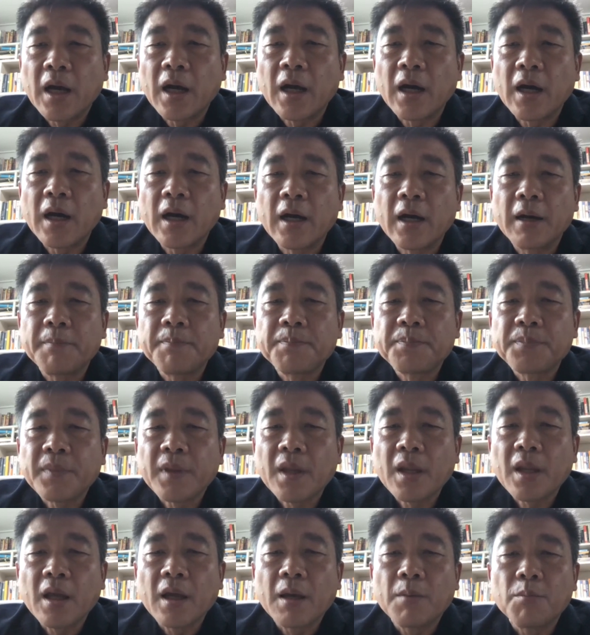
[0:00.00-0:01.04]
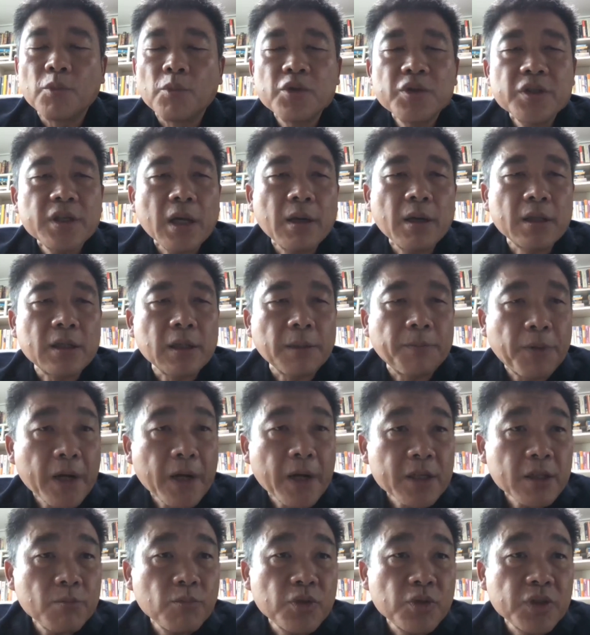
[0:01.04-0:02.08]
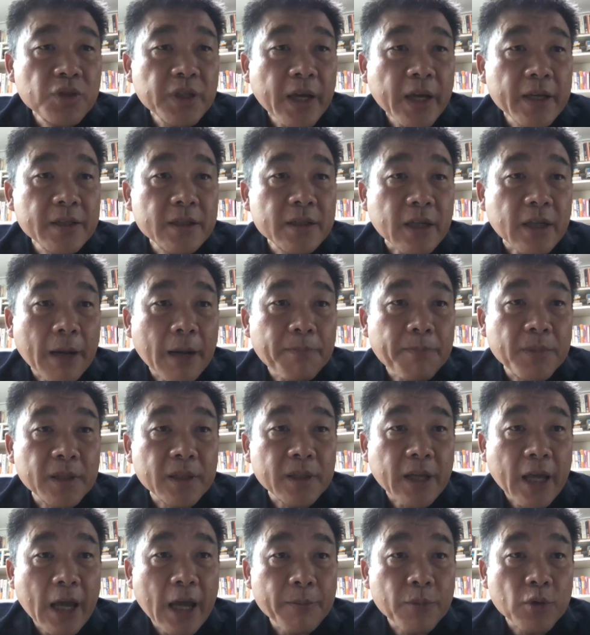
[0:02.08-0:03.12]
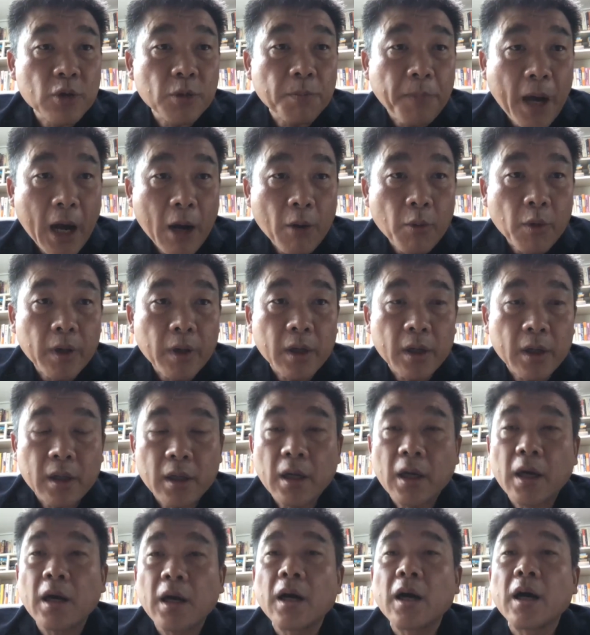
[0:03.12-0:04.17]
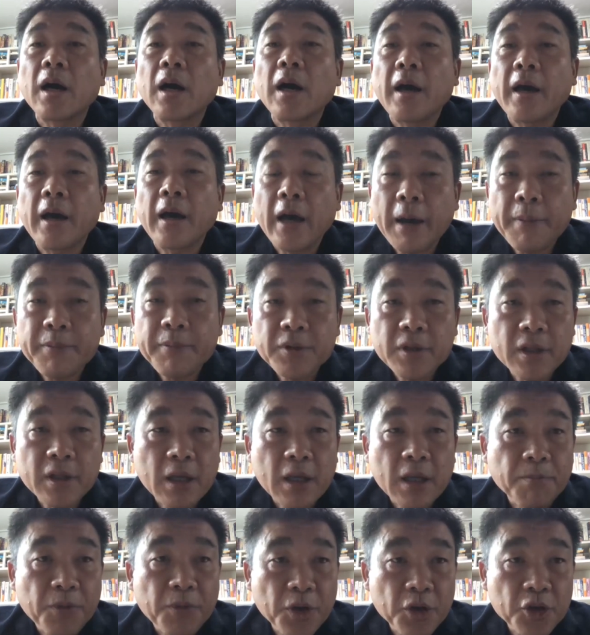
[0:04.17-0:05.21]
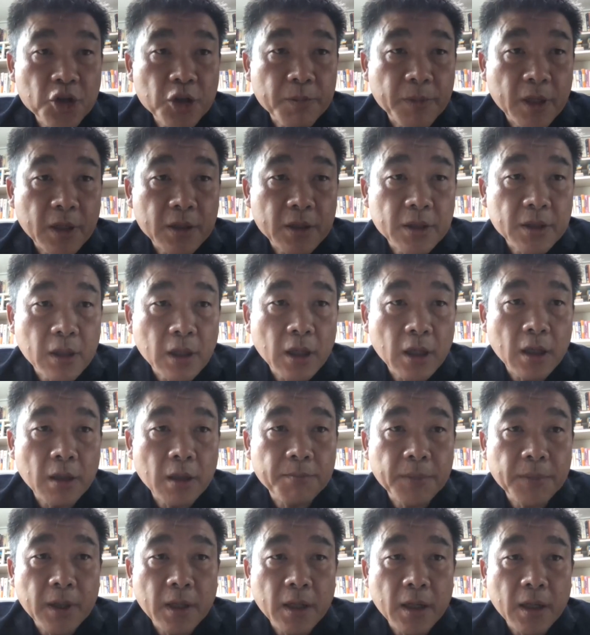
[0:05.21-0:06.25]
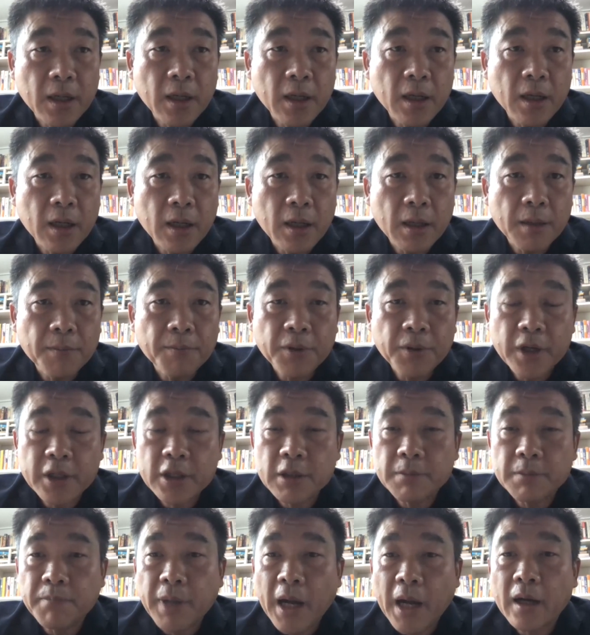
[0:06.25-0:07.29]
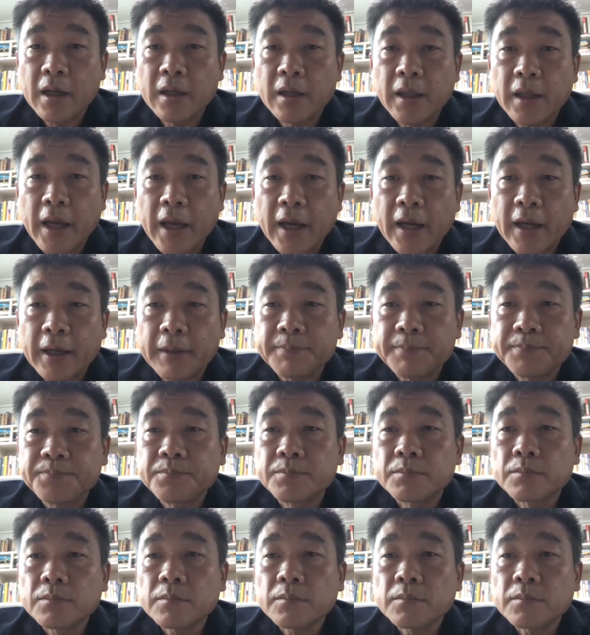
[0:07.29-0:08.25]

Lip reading: The President Moon Jae-in's government came to power after the impeachment of President Park Geun-hye.